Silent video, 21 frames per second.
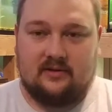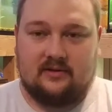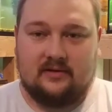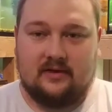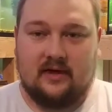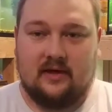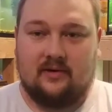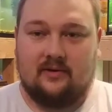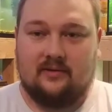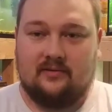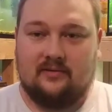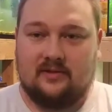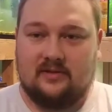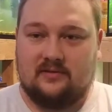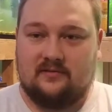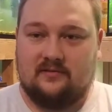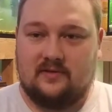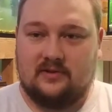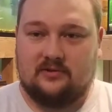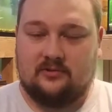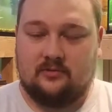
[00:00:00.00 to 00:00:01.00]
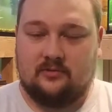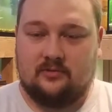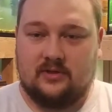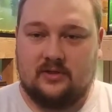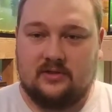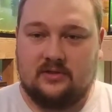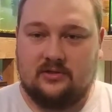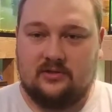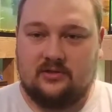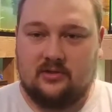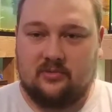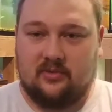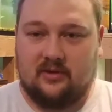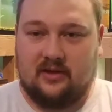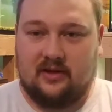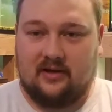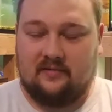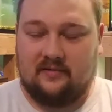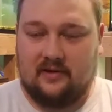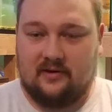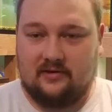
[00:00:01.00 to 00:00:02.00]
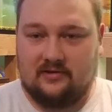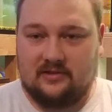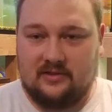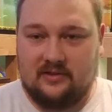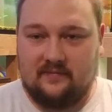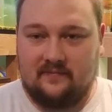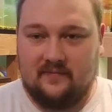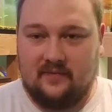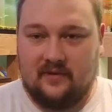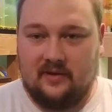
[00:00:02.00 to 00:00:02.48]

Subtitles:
Now this fish room does use up a lot of energy.